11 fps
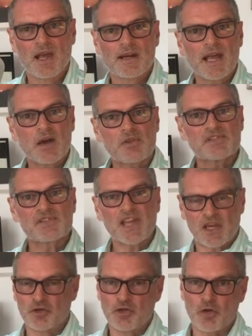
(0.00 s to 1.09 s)
Now, the
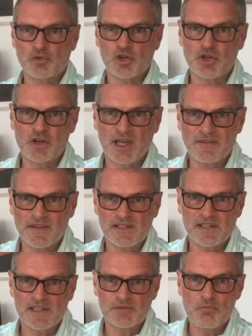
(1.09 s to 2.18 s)
second option, and this
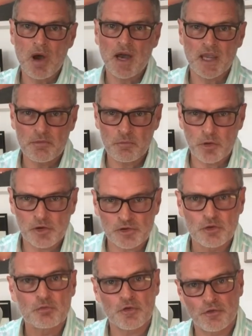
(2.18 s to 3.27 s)
is my
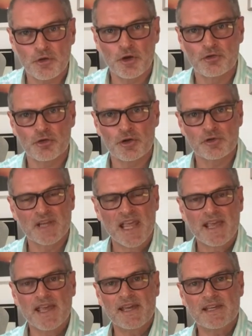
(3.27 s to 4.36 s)
personal preferred route,
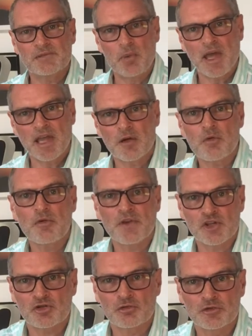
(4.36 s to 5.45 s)
is paying a
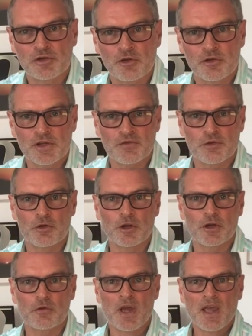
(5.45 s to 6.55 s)
professional to do this for
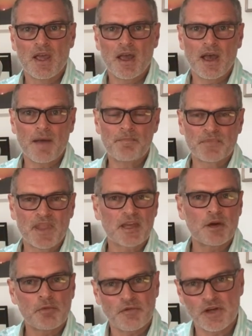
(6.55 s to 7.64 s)
you. They're
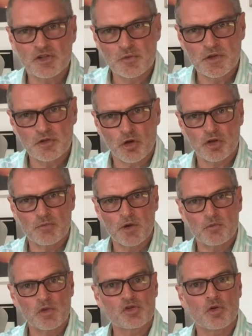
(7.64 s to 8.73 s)
going to provide you with a
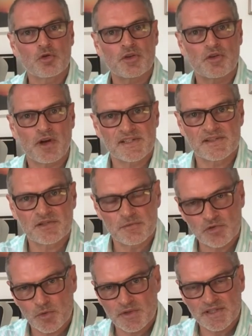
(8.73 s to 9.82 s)
document which authorises them
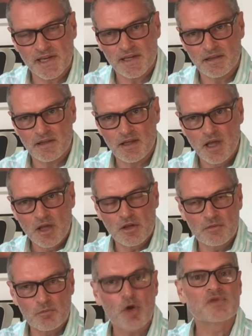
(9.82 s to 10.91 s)
to undertake
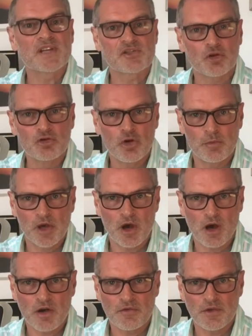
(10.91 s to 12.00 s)
the process on your
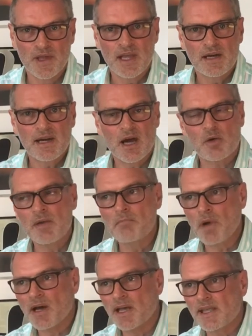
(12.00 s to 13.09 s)
behalf. Now, in
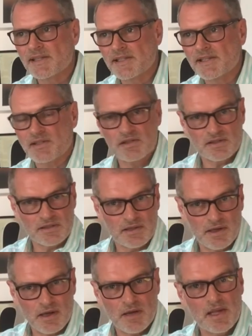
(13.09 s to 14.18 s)
my instance
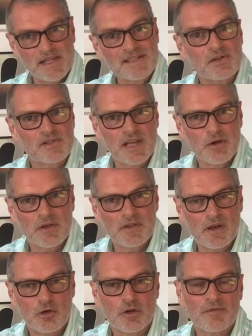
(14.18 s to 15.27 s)
here in
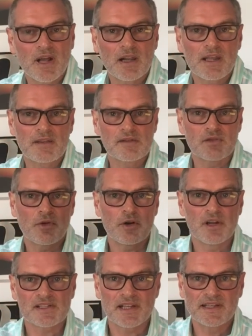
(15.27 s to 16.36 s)
the Hondon Valley, there's a very
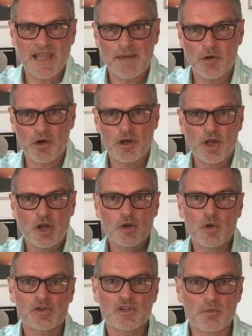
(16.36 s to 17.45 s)
nice lady, Emma, who
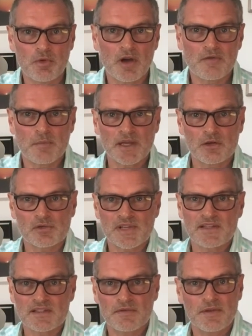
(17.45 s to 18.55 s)
works at a private medical
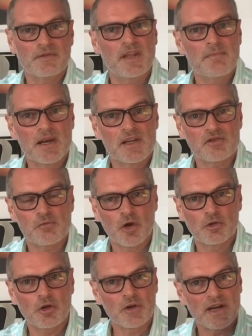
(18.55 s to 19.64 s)
centre 15 minutes from
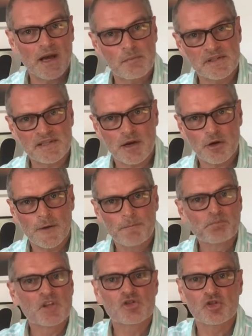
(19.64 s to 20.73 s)
Hondon in Albatera.
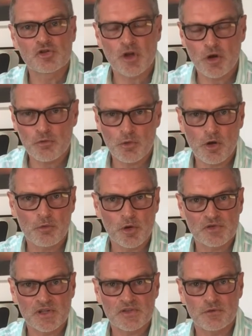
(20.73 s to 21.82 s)
She does the whole
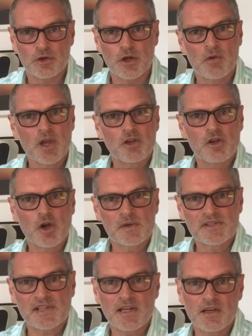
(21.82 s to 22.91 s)
process for you. You go
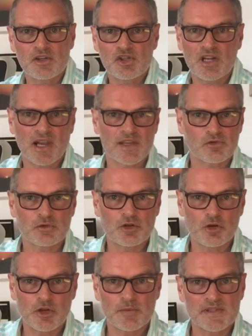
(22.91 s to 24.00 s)
and see her, she collects all your
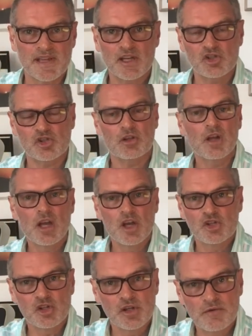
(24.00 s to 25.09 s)
documentation,
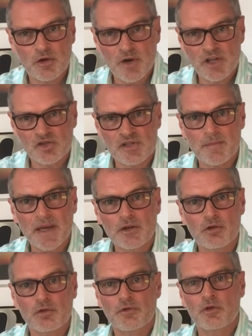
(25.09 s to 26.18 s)
she even arranges the
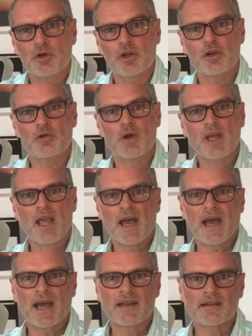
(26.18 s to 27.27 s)
medical for you,
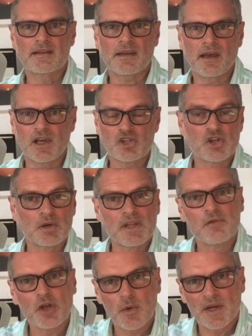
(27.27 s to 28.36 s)
and she'll
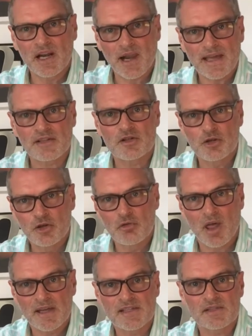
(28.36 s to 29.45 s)
even go and collect the new
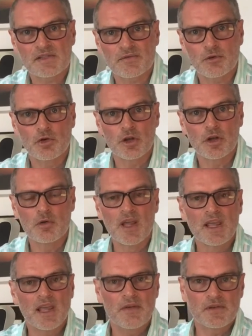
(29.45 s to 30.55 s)
licence for you
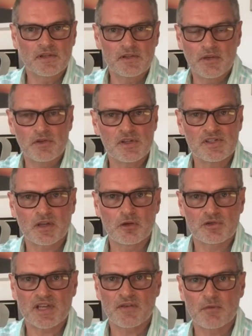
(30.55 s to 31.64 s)
if you decide
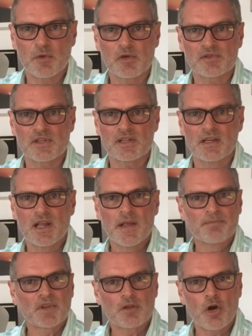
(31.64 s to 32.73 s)
not to have it posted.
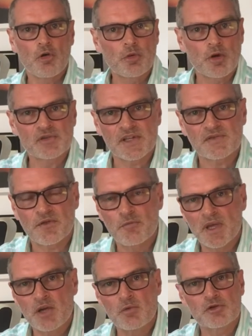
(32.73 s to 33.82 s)
The whole process for
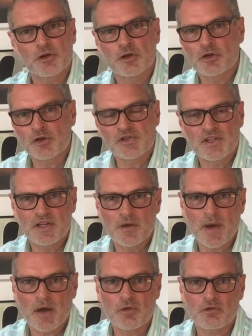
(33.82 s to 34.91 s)
me was done and dusted in
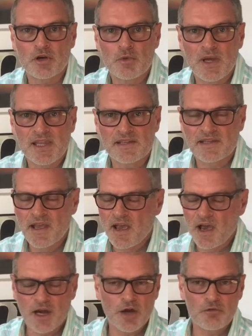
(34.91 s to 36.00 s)
about 3 weeks,
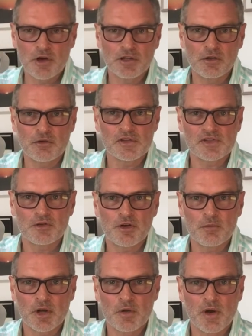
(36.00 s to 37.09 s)
and I really do consider it
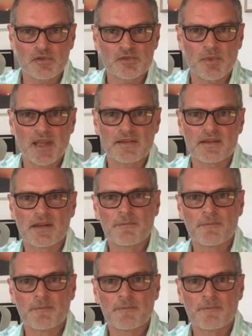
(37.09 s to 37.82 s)
money well spent.